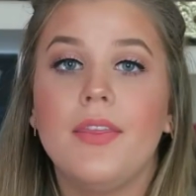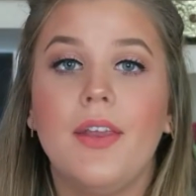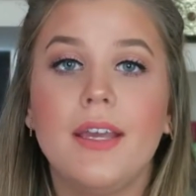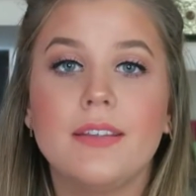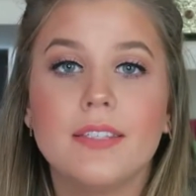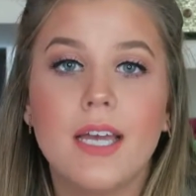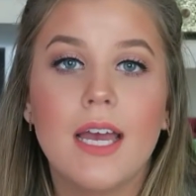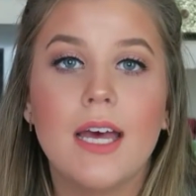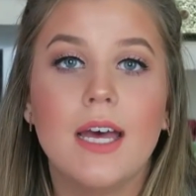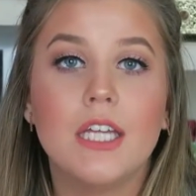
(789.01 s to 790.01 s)
The next
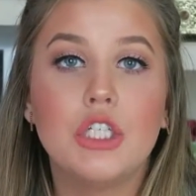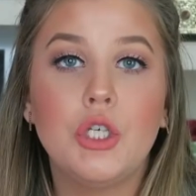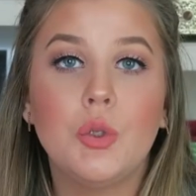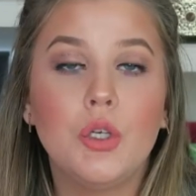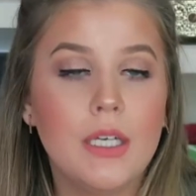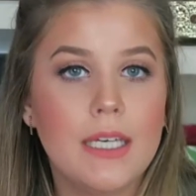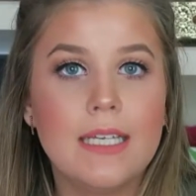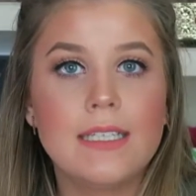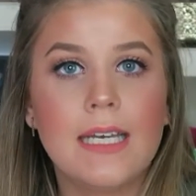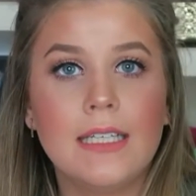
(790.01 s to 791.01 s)
tool
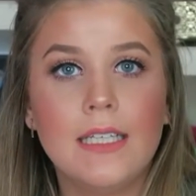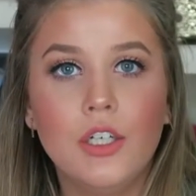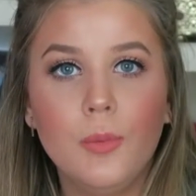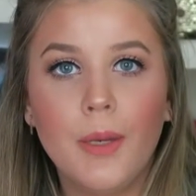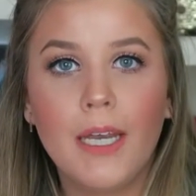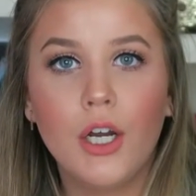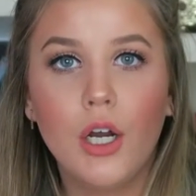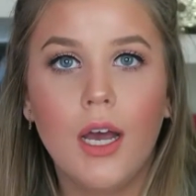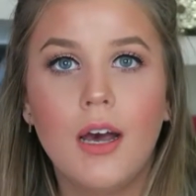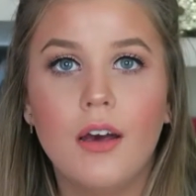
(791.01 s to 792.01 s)
is a little
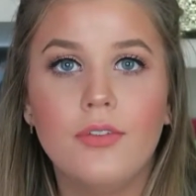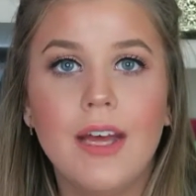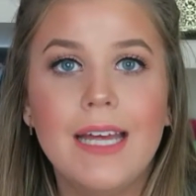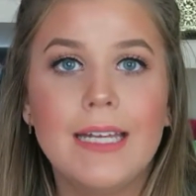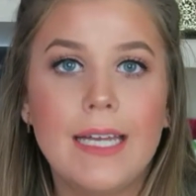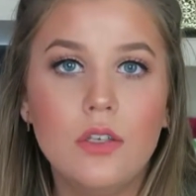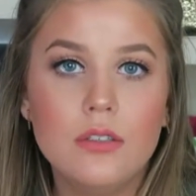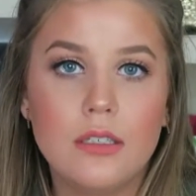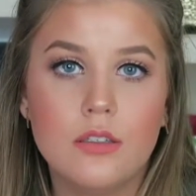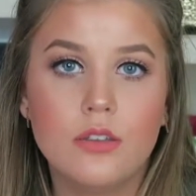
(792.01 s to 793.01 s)
pair of nail
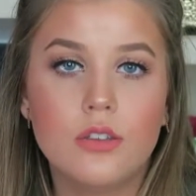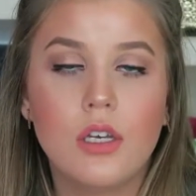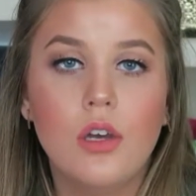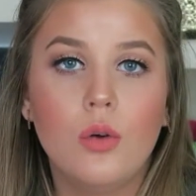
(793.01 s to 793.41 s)
scissors,